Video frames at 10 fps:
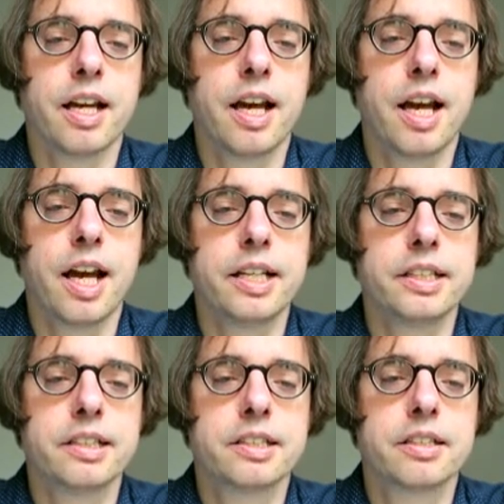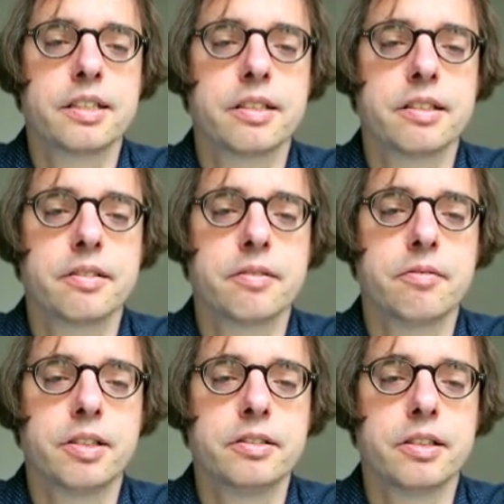highest
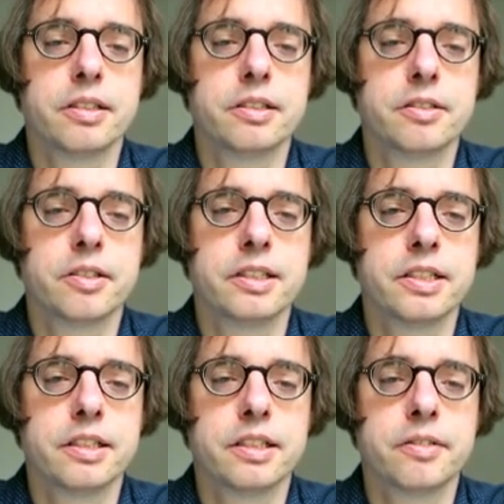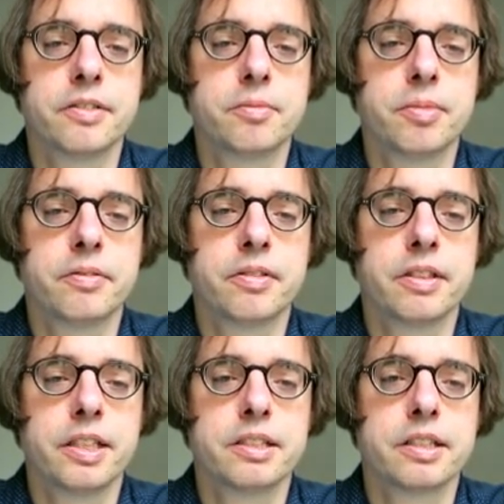one, and you can see the difference between
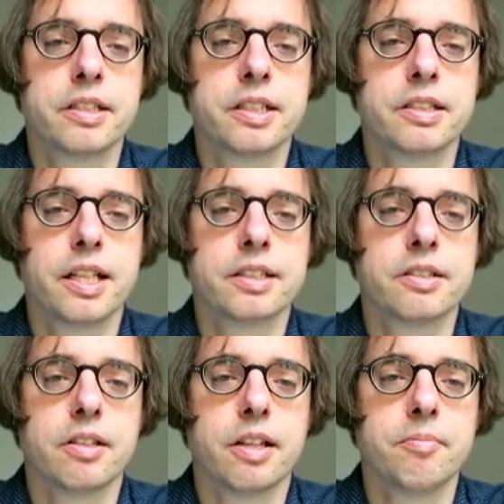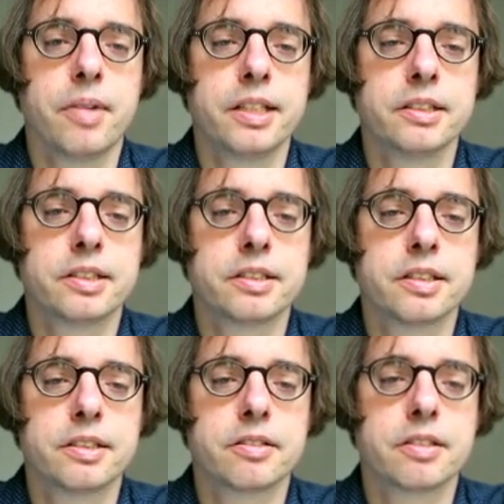this and this has a minus.
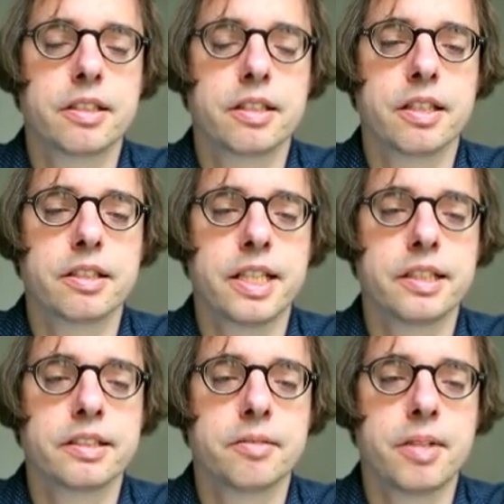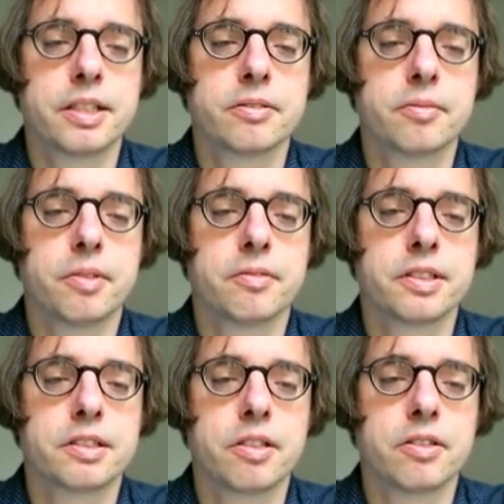So taking the maximum of
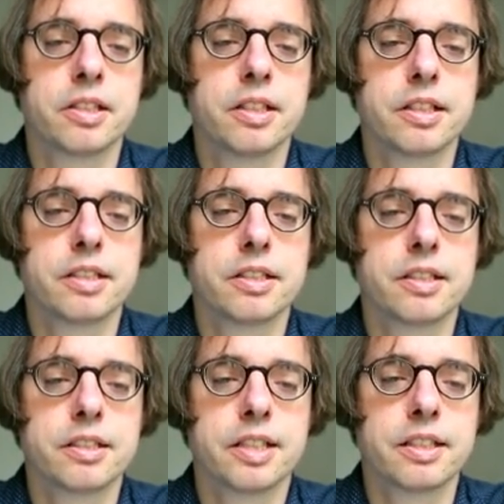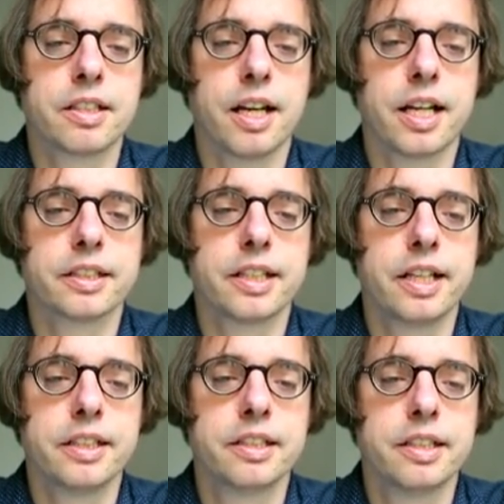this log
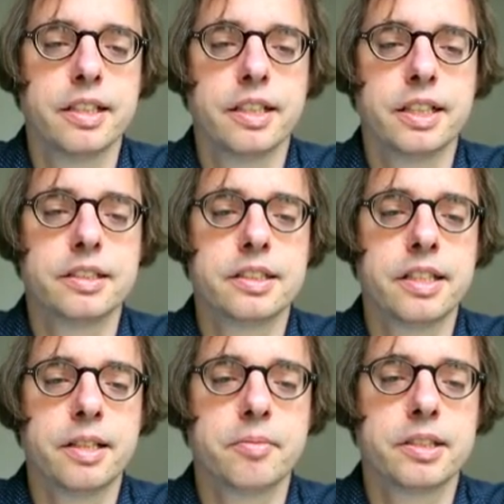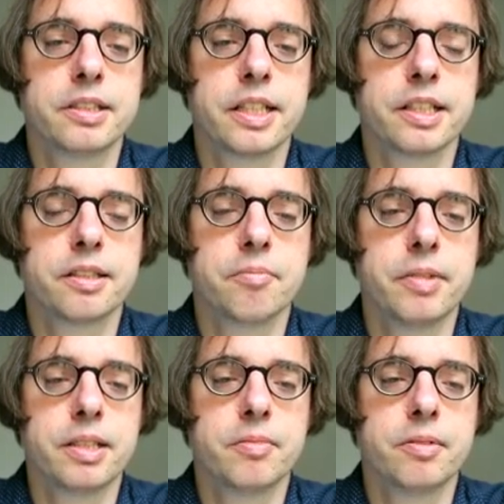zik is the same as taking the
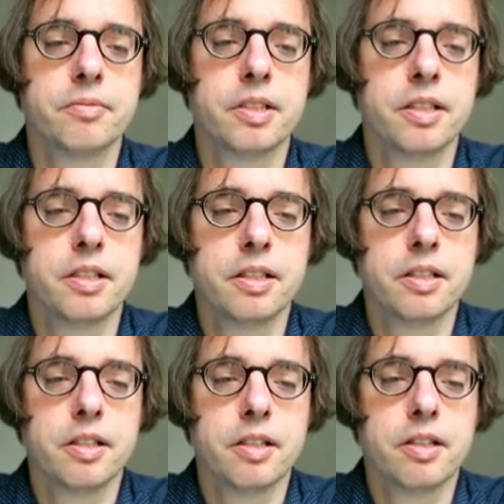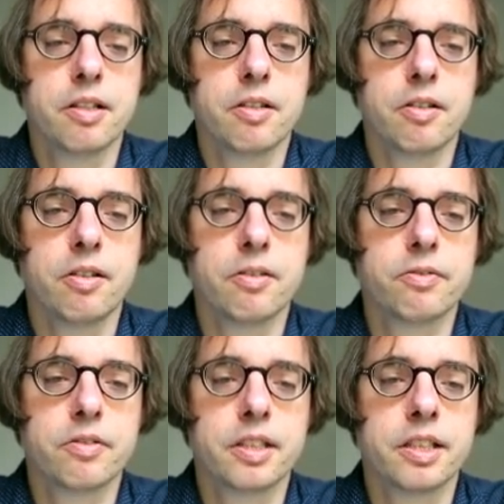minimum of
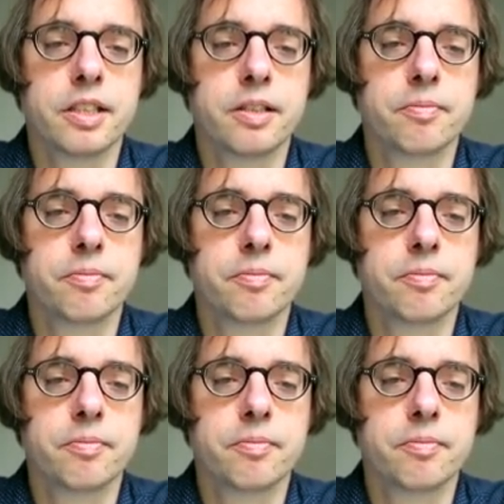this